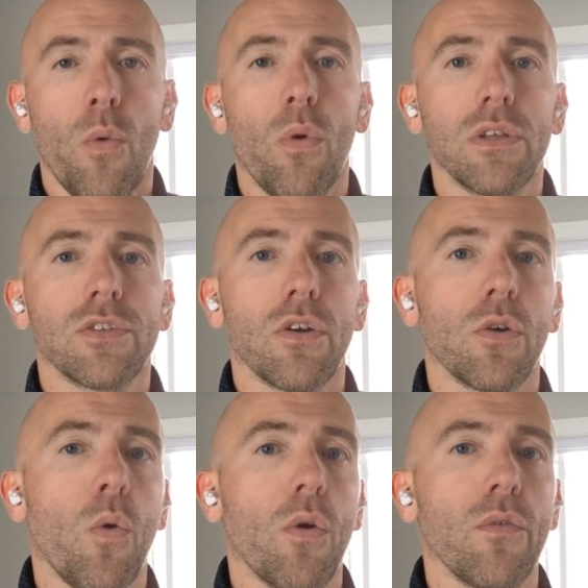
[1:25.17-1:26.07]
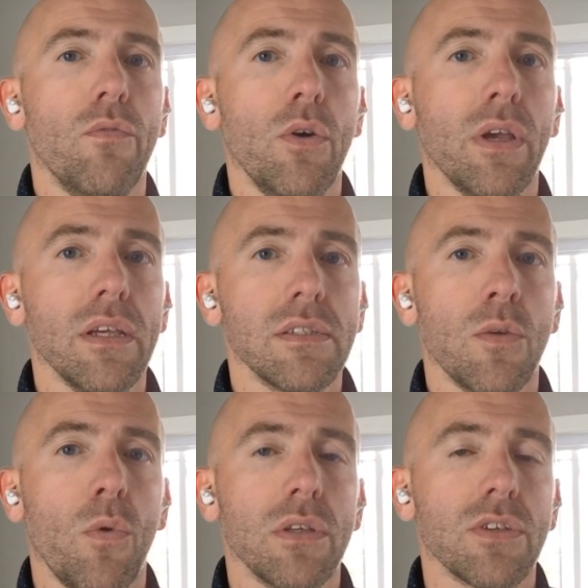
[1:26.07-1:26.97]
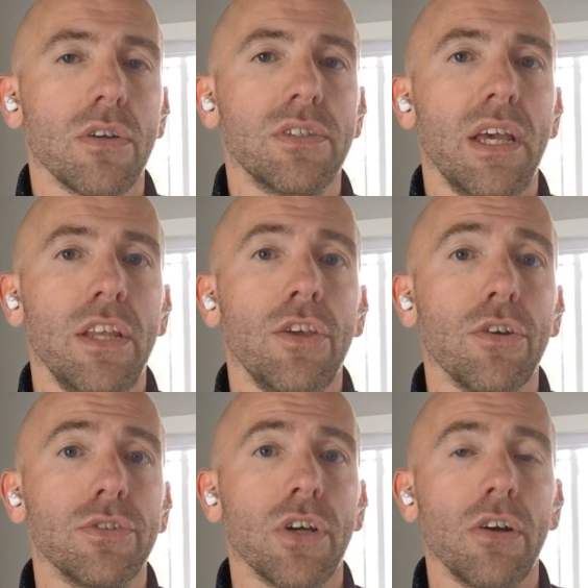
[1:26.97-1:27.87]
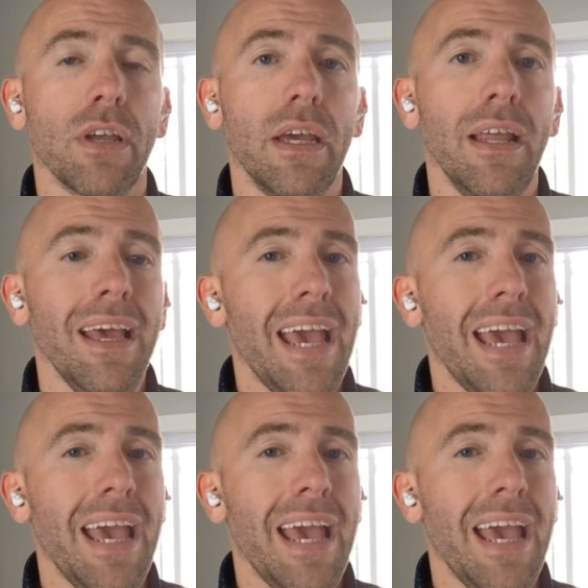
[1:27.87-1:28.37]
What's our core focus, and what's our 10-year target?